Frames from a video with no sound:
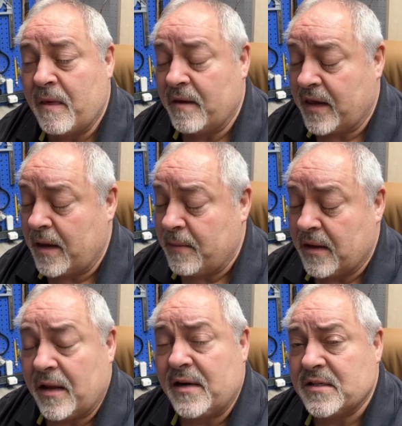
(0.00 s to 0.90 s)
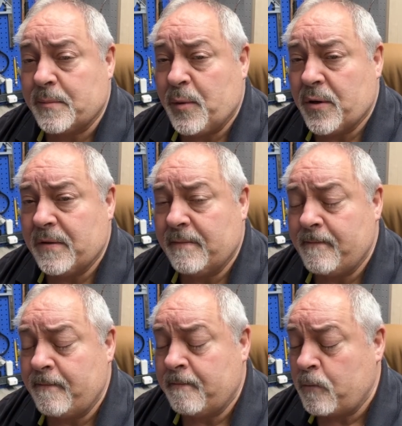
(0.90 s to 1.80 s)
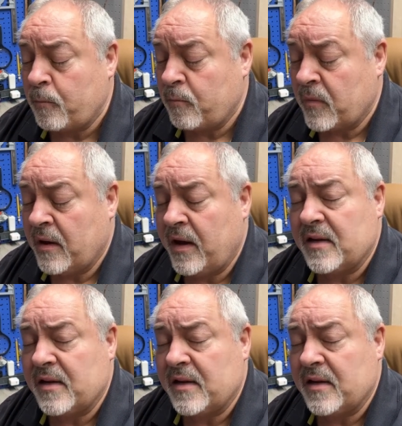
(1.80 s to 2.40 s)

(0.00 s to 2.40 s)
They gave me a logic board, had